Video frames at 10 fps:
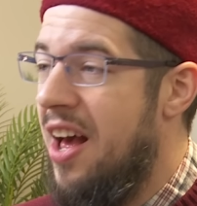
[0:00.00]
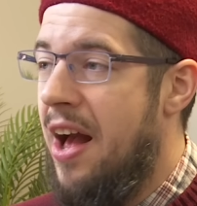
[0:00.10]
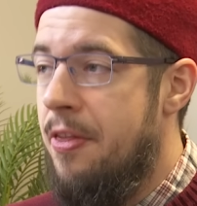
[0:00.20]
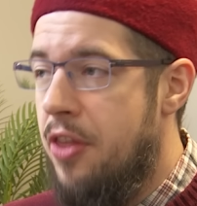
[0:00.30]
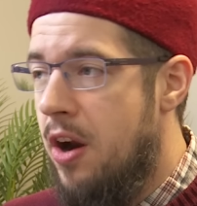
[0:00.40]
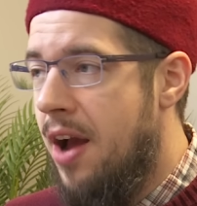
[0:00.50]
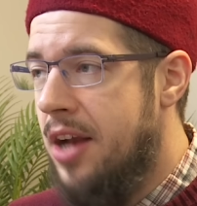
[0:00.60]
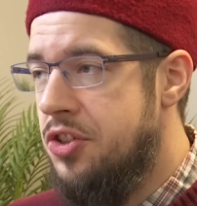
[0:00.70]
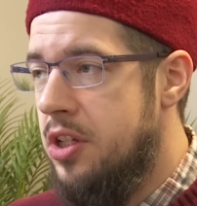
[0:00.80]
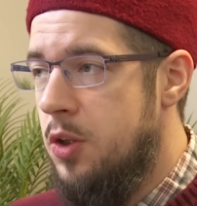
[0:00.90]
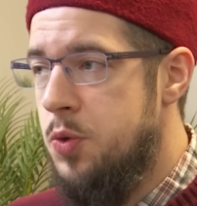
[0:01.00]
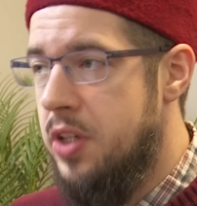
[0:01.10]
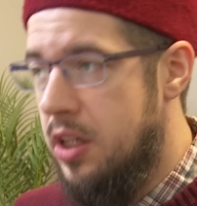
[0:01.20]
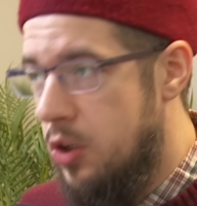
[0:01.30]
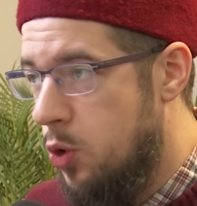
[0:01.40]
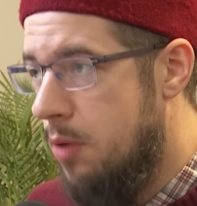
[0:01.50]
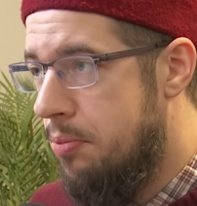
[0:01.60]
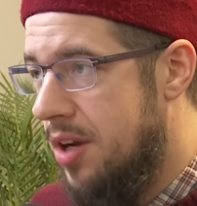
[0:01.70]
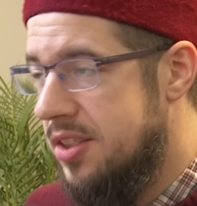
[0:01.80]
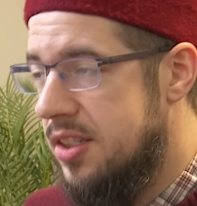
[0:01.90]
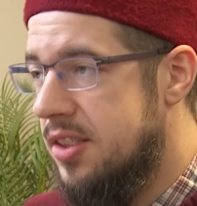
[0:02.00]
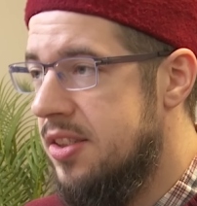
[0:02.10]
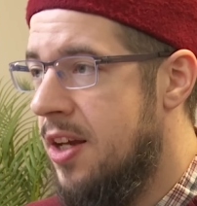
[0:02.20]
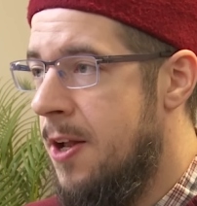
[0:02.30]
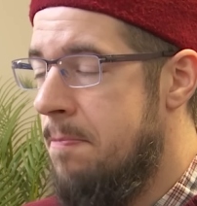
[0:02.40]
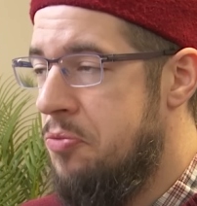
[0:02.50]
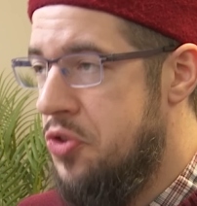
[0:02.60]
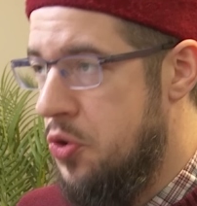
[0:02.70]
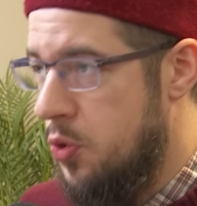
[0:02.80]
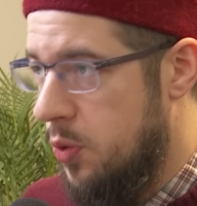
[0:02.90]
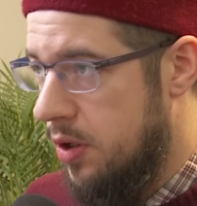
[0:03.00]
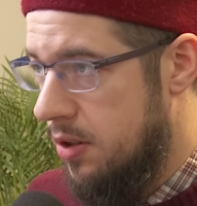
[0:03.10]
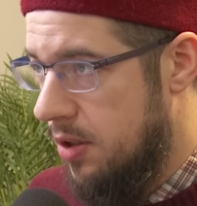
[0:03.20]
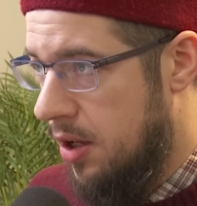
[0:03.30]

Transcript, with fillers: and they're actually using your presence to